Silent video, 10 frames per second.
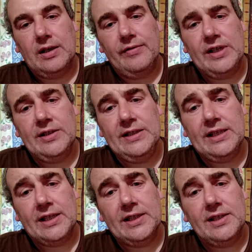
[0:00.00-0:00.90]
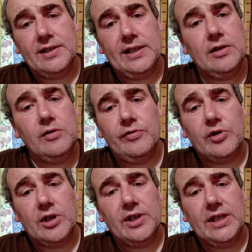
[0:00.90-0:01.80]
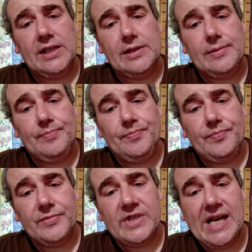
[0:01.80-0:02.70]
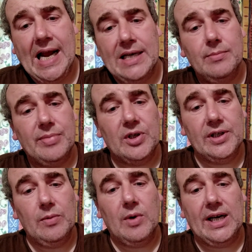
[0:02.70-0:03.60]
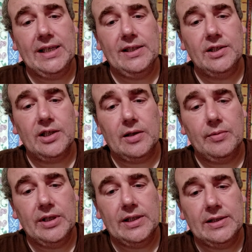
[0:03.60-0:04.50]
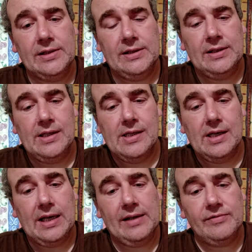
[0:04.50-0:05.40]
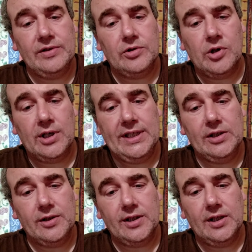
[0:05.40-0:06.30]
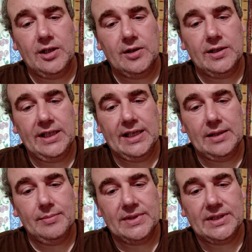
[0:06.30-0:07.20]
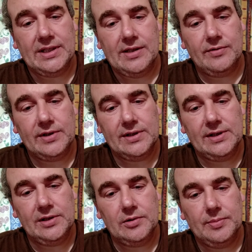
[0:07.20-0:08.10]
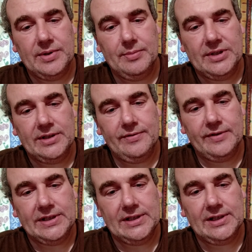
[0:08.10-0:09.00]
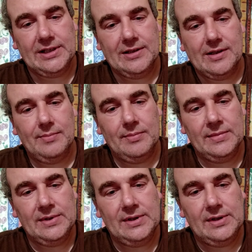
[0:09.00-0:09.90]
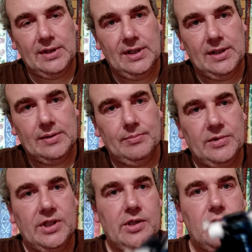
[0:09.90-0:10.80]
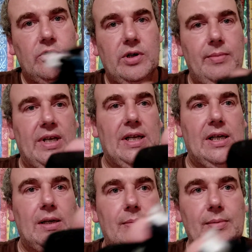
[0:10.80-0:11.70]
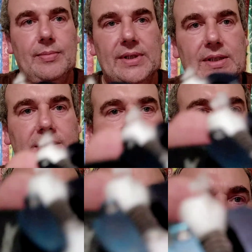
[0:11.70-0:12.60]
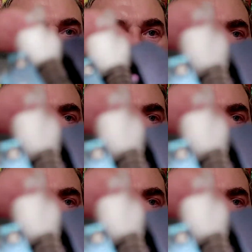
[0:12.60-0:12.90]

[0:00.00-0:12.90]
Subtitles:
I've only done the silver on the tank, by the way, so I haven't dried it on an RDA myself, so this will be my first time. I'm just trimming that up a bit, so that's what